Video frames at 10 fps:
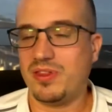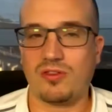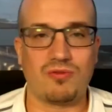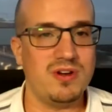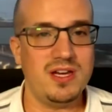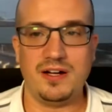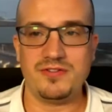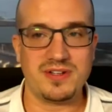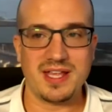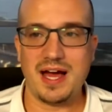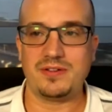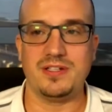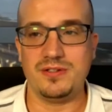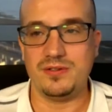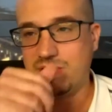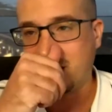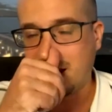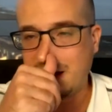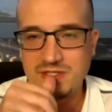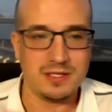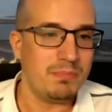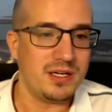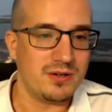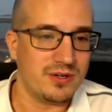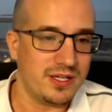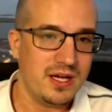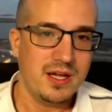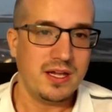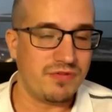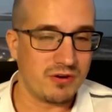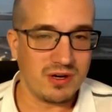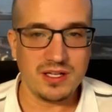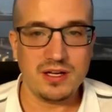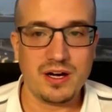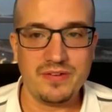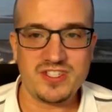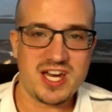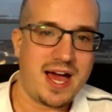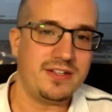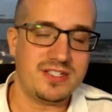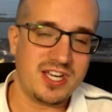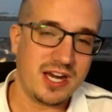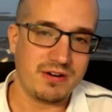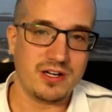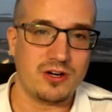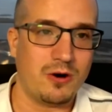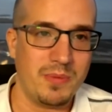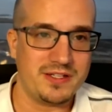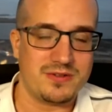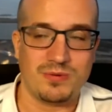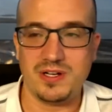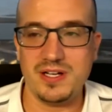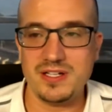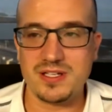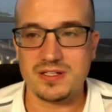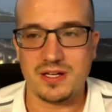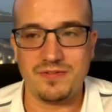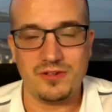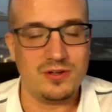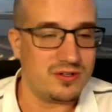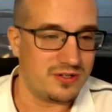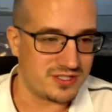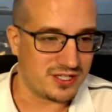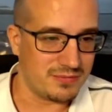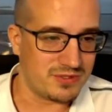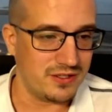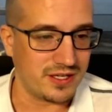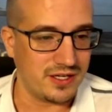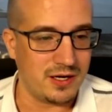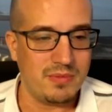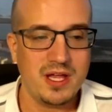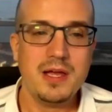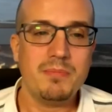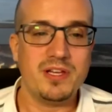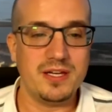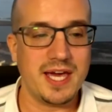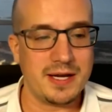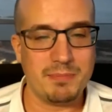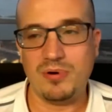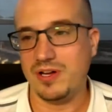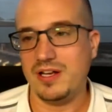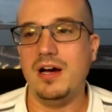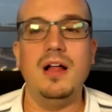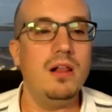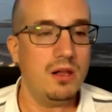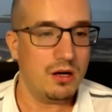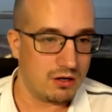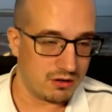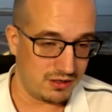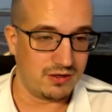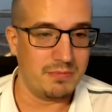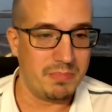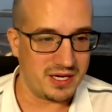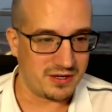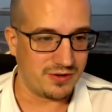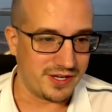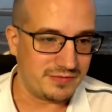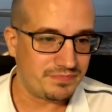300,000 or in counting Bitcoin. If you're in the live chat, share in the comments what it is, because I've not got time to look it up, but you get the point. A lot of Bitcoin.